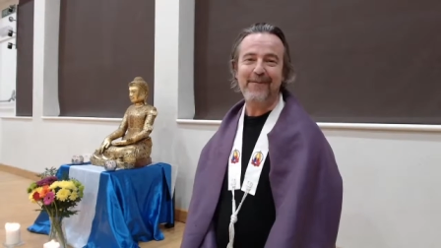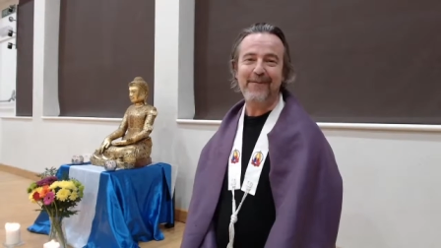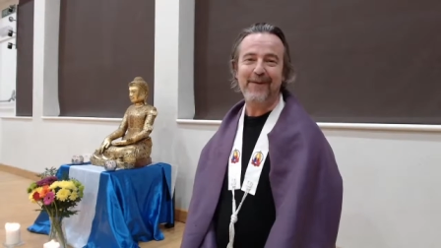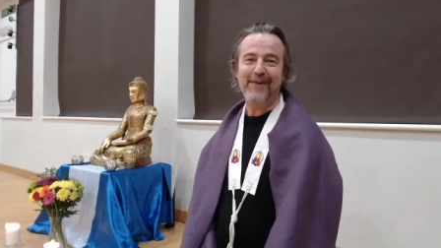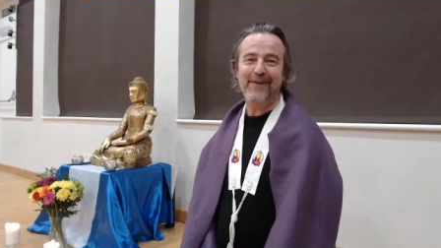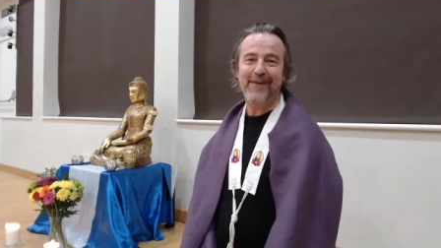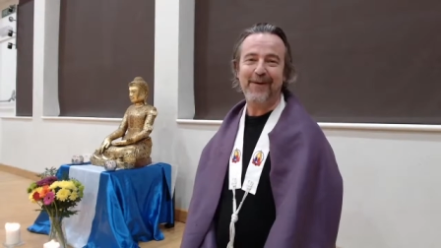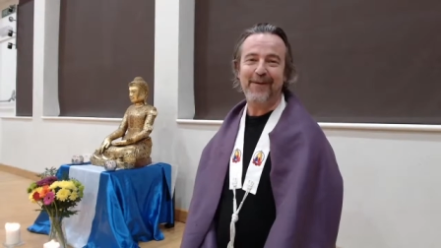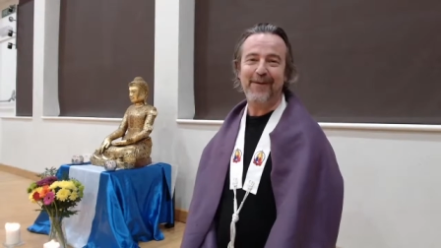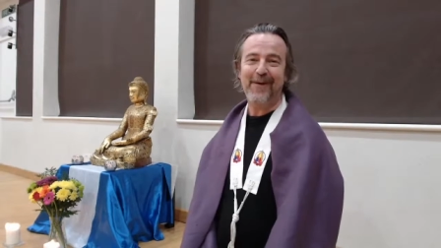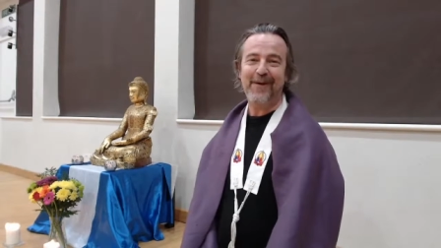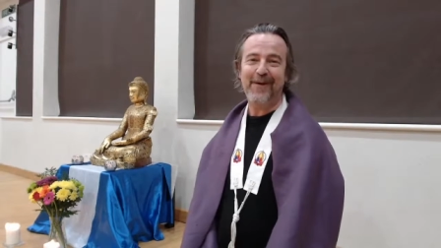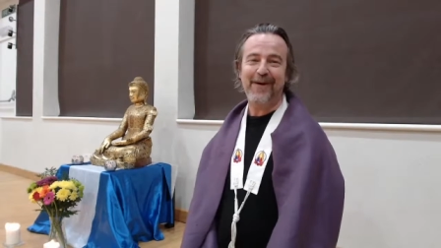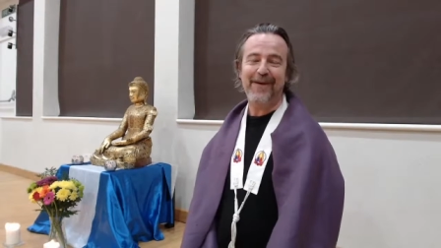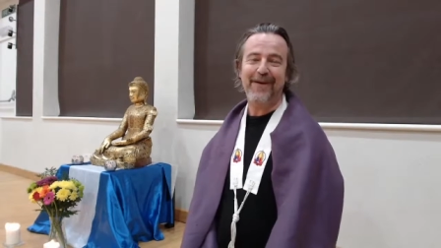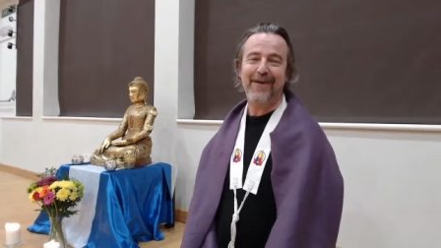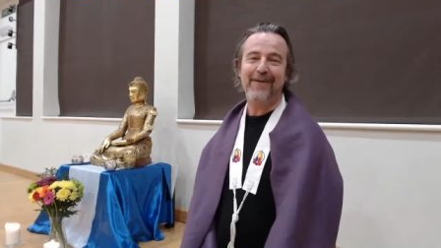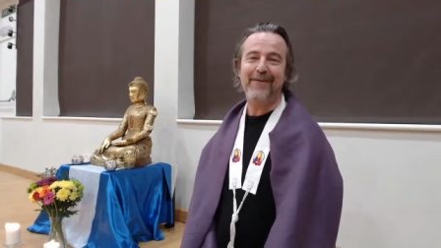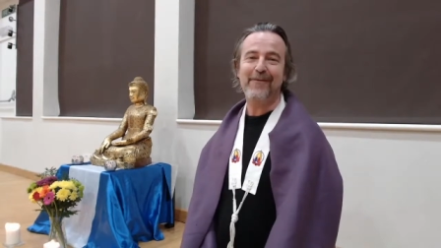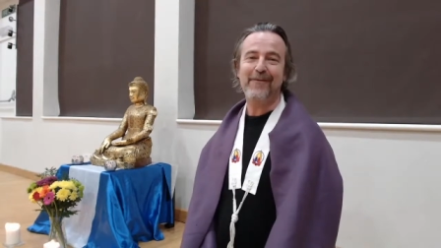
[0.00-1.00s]
to
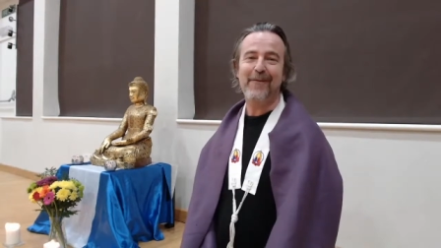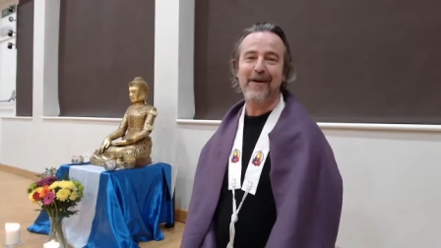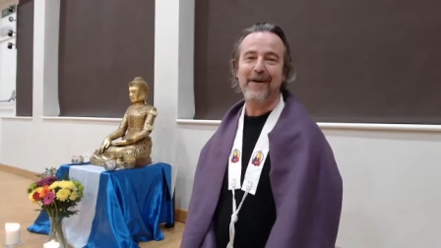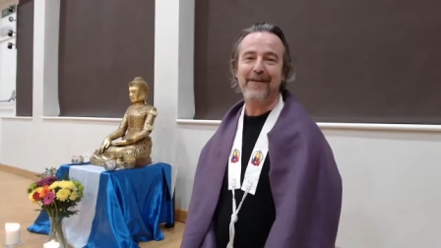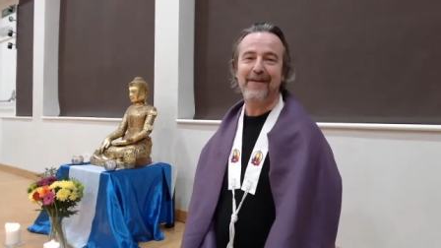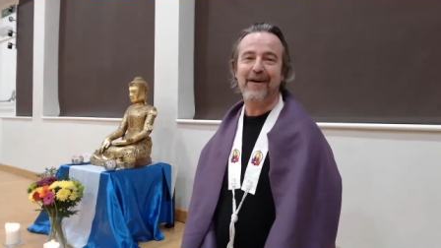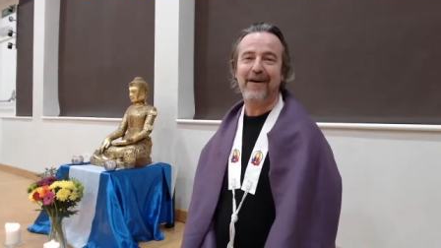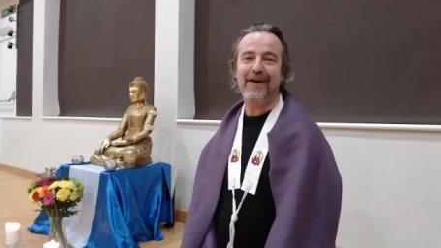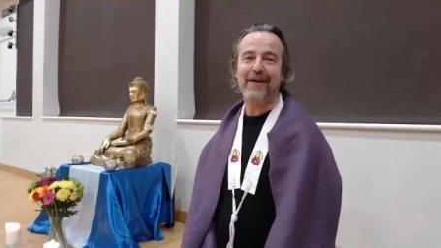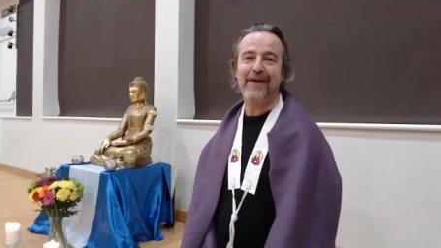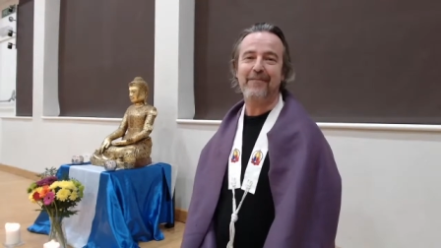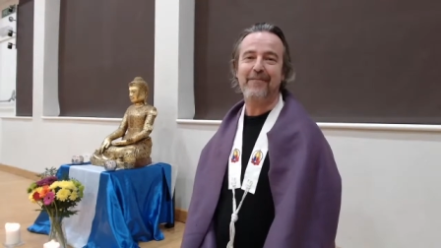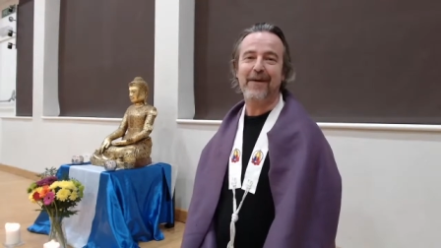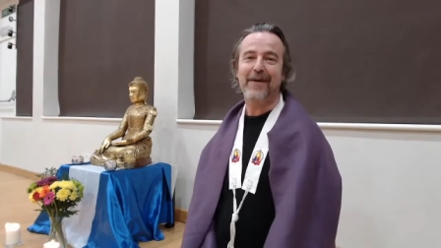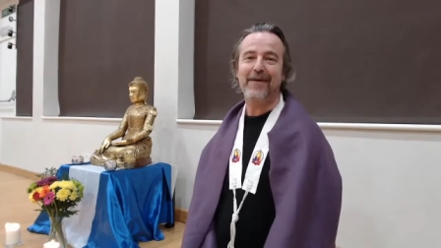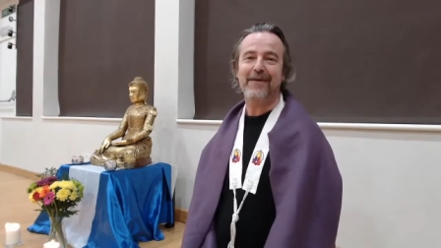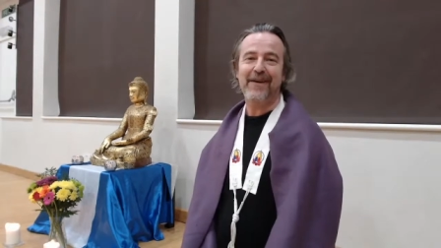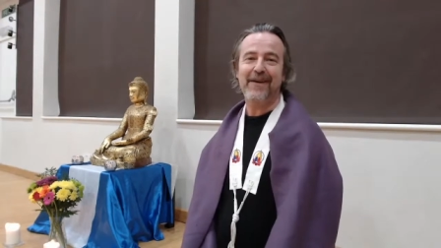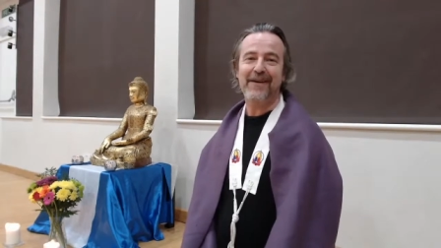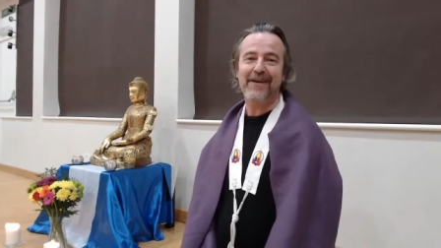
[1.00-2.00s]
our
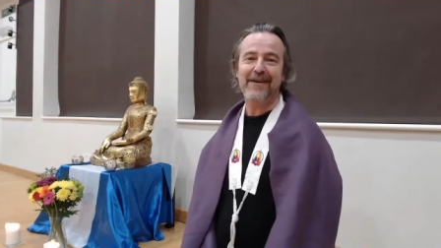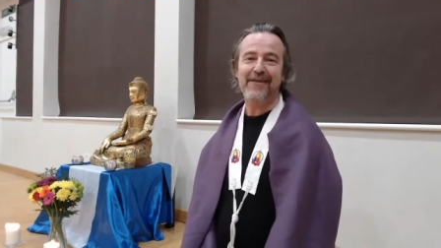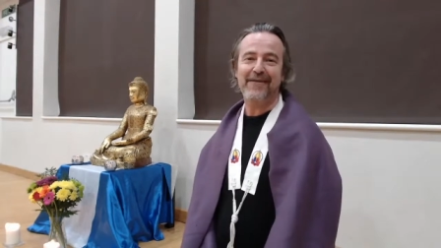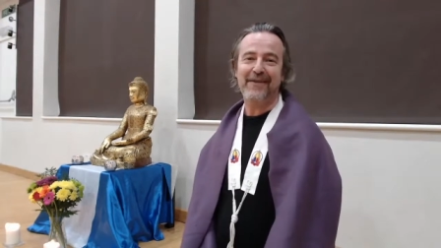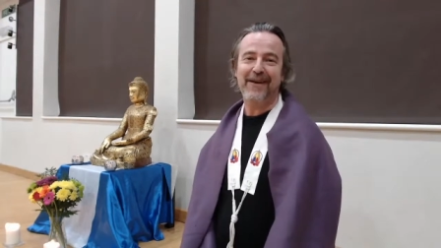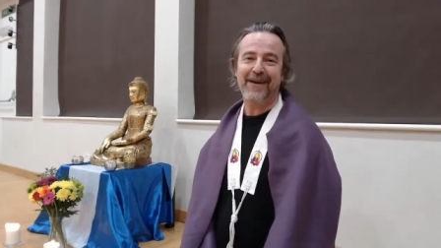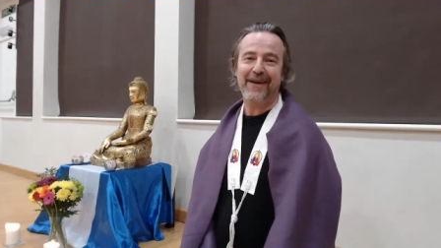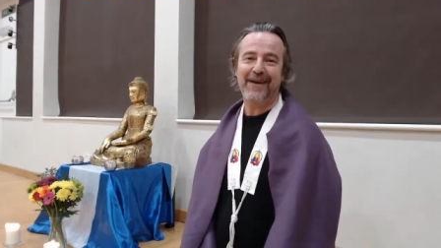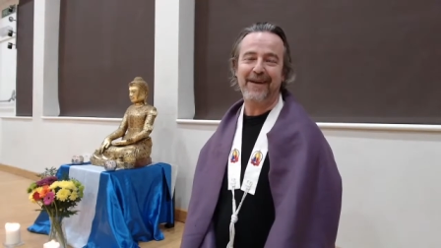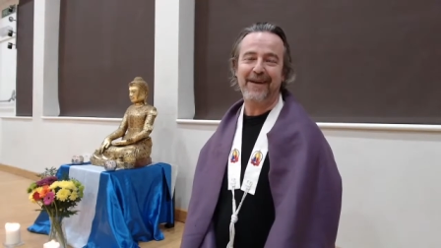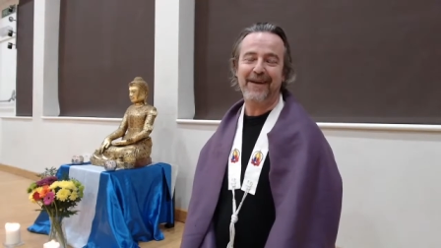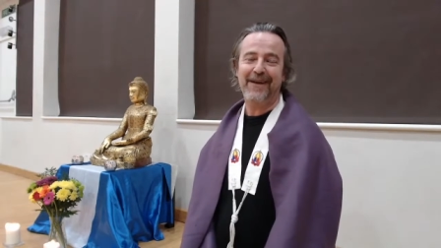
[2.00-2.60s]
Monday evening